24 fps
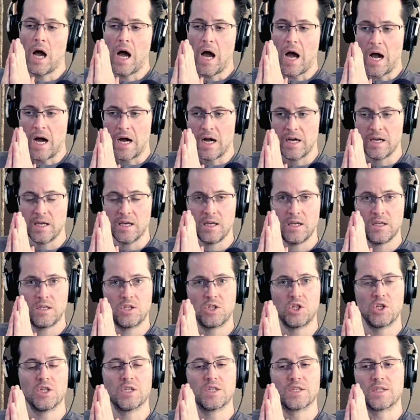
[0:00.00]
I
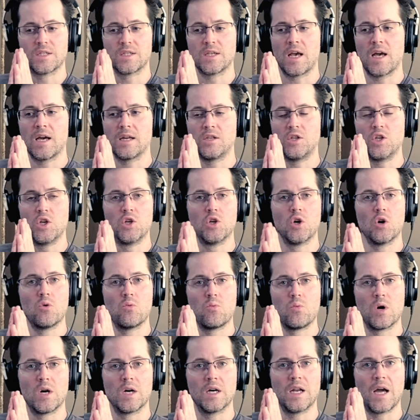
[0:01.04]
just said, you know
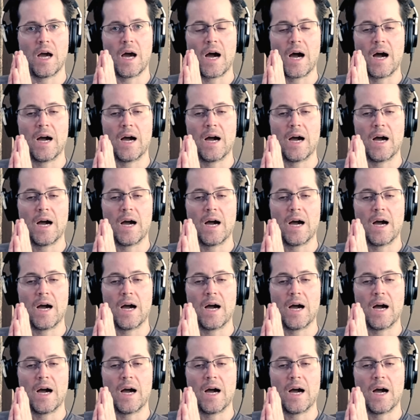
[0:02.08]
what?